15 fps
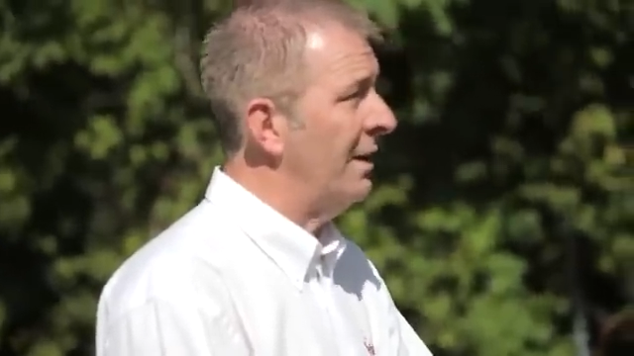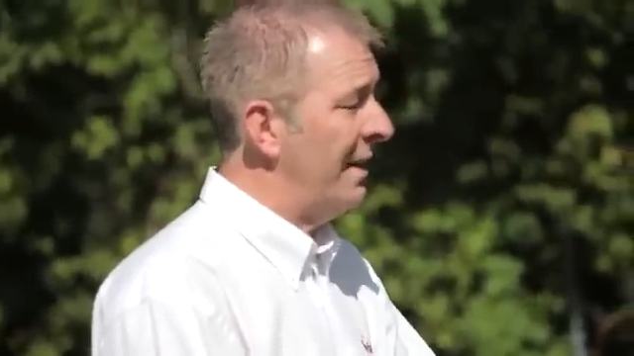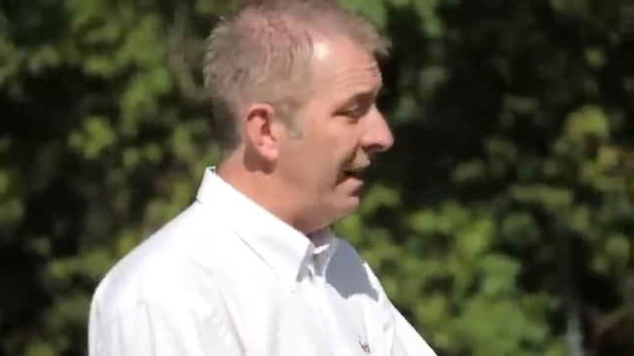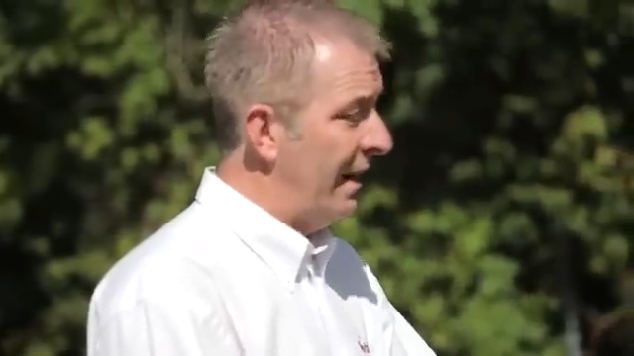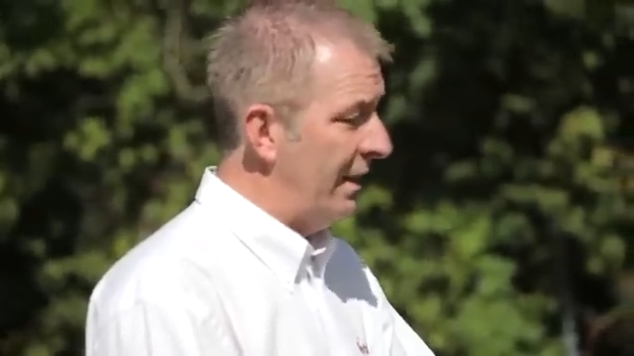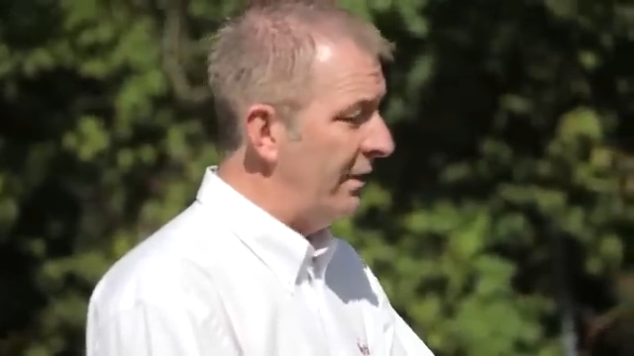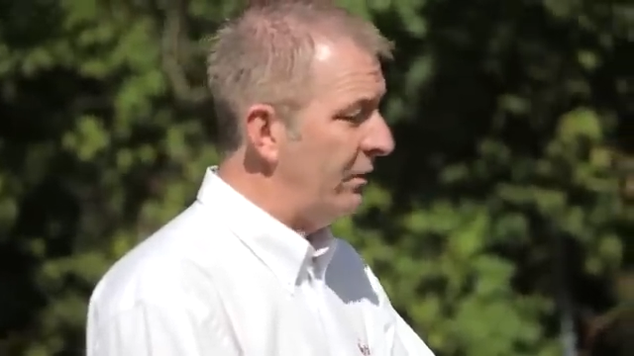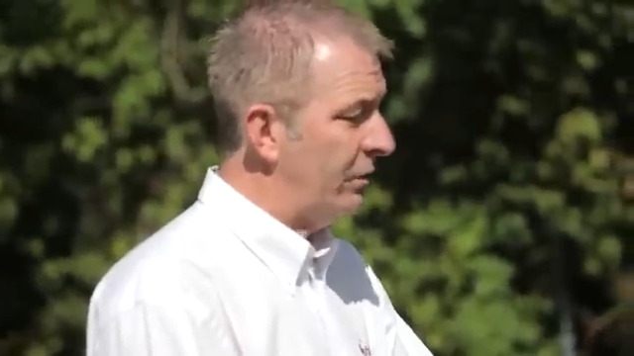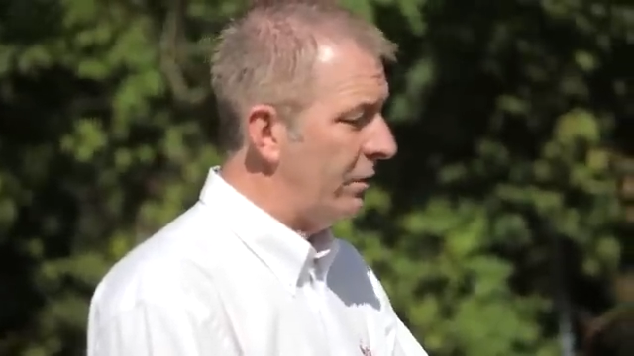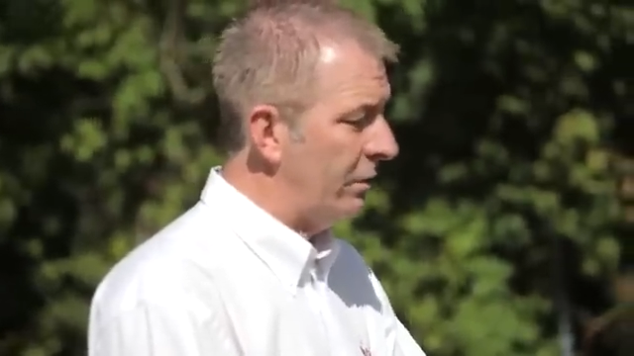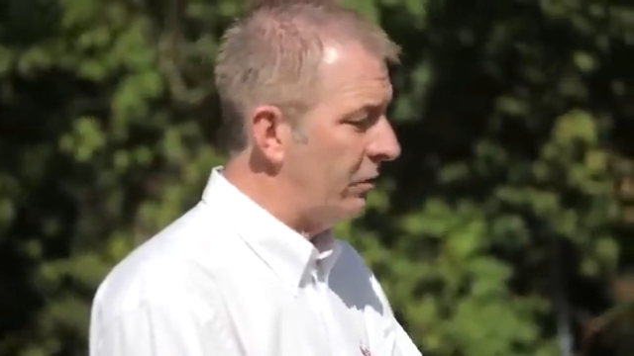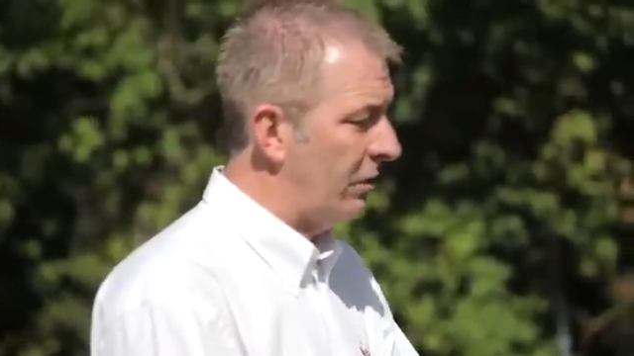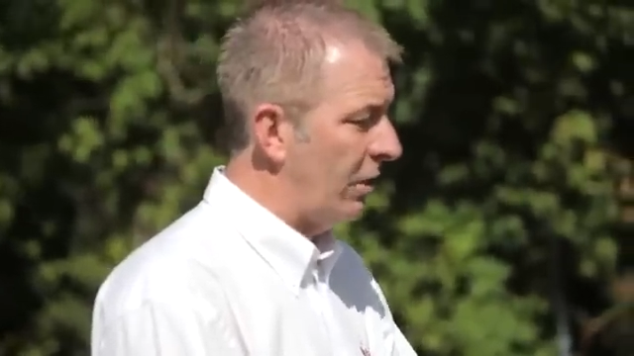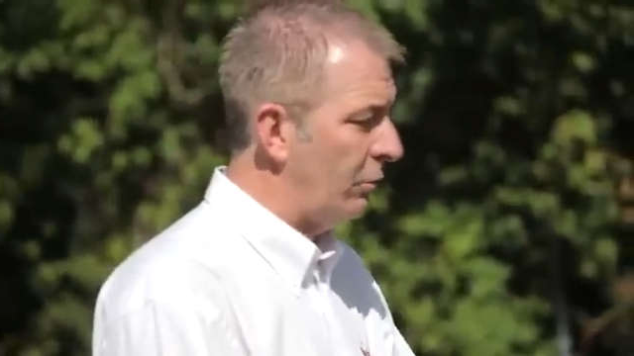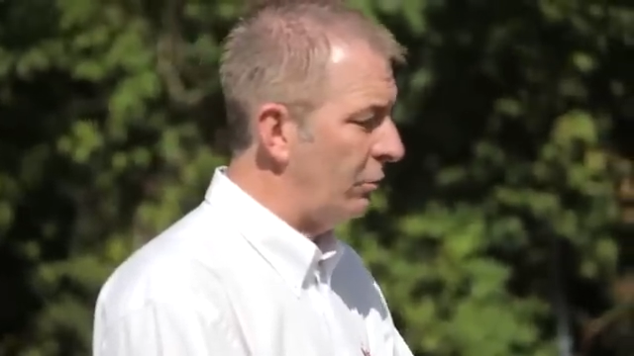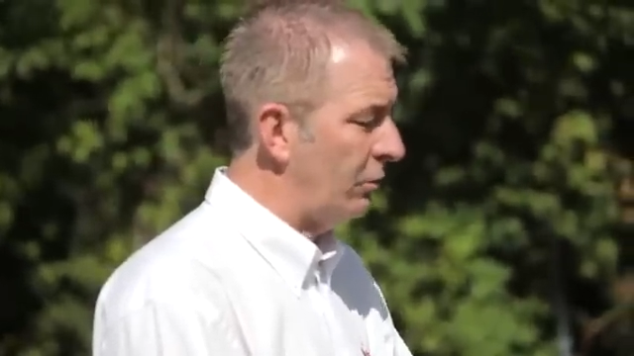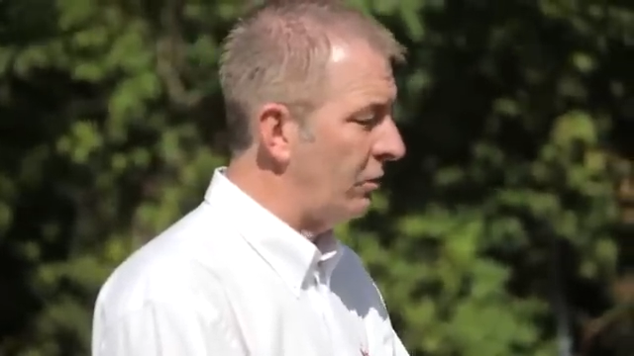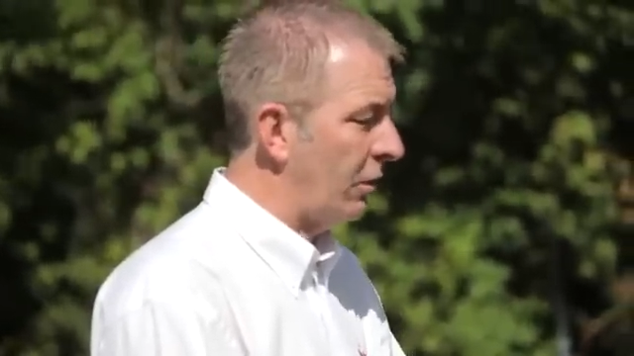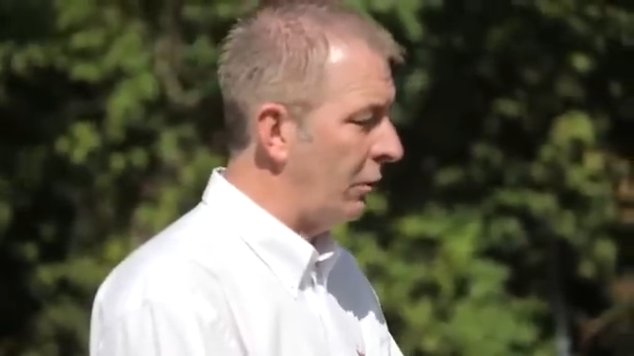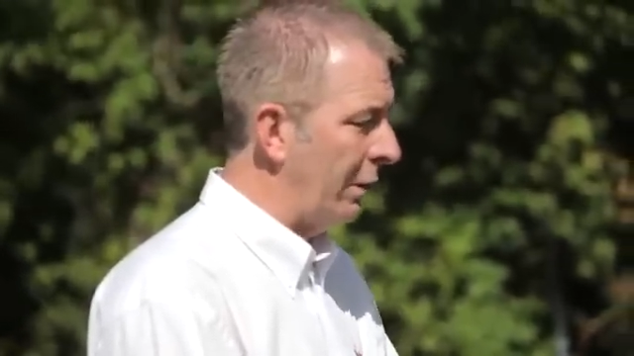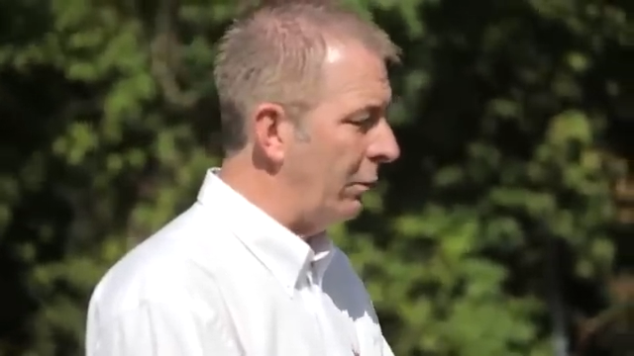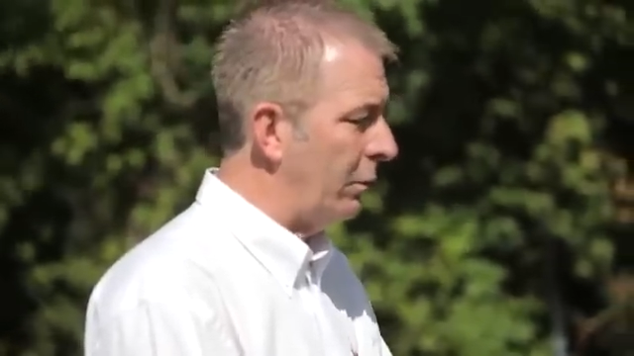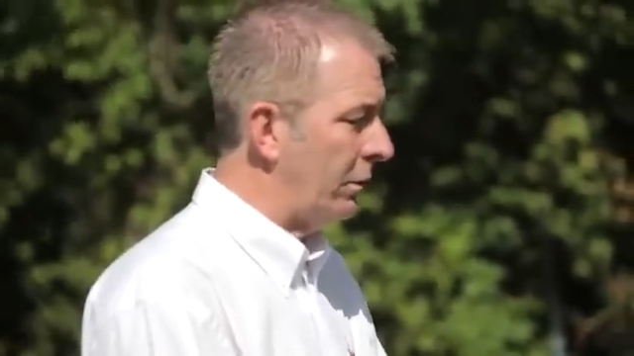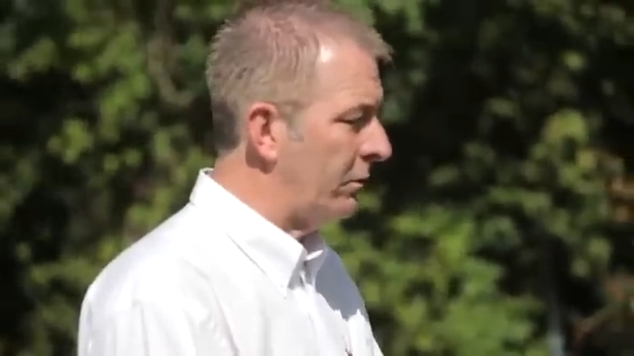and into the stone, so it will